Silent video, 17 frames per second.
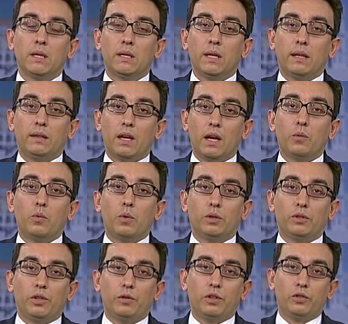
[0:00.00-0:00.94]
that they
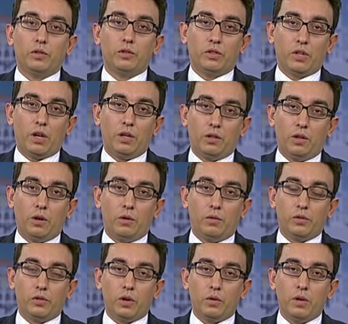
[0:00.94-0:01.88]
want Greece to stay in the
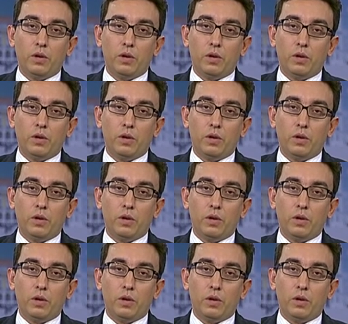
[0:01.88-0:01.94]
Eurozone.